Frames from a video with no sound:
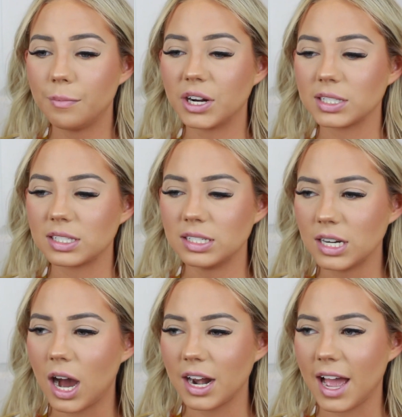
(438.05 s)
but it's
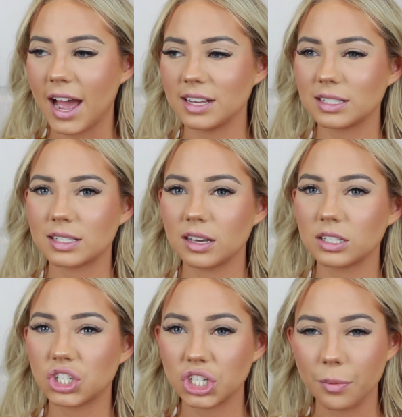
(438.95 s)
not as
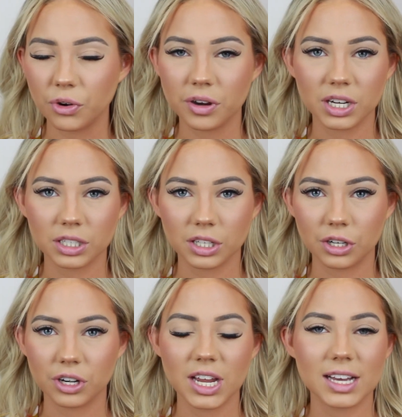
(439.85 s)
shimmery or
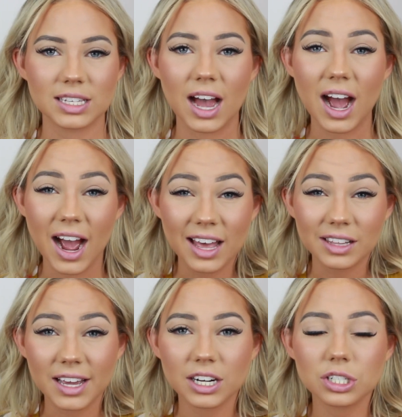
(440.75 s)
glittery as a
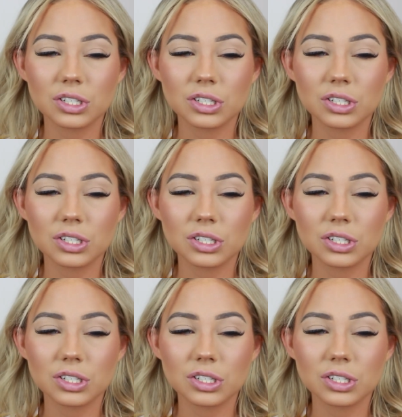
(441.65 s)
highlighter.